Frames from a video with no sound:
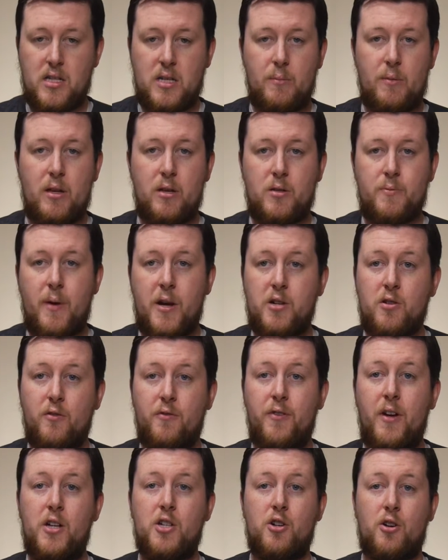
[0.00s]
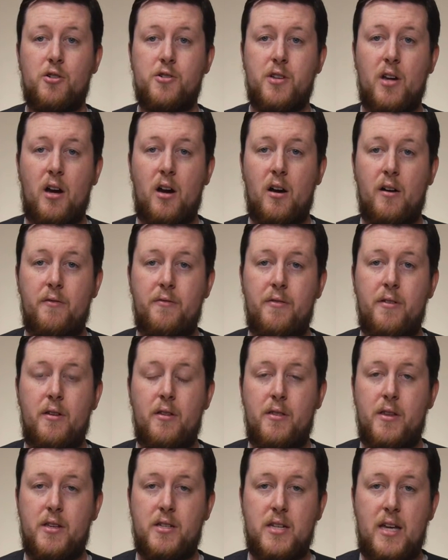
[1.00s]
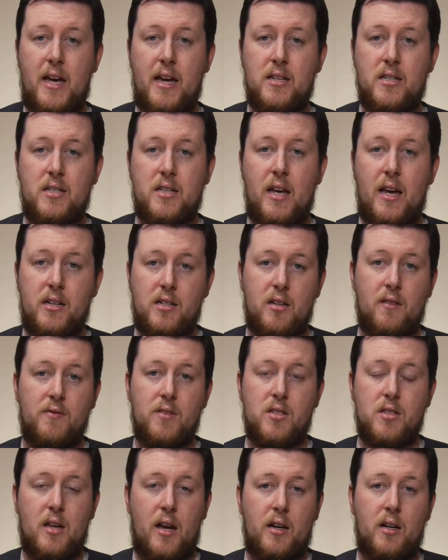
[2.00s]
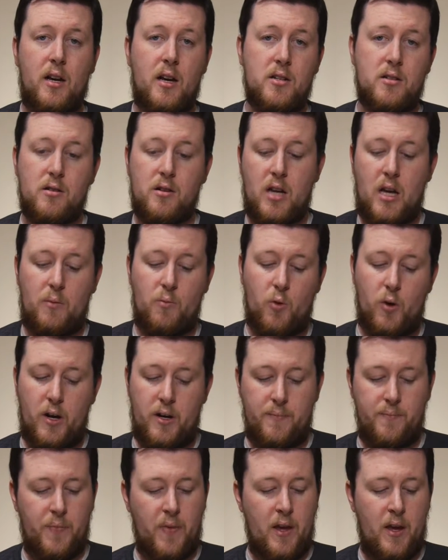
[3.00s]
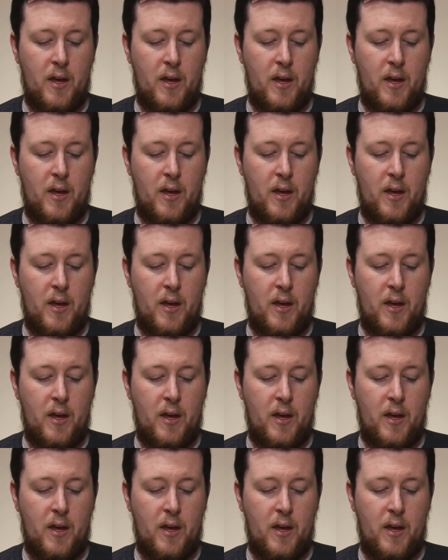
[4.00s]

some of the special features of this headset of the Sennheiser Game 1.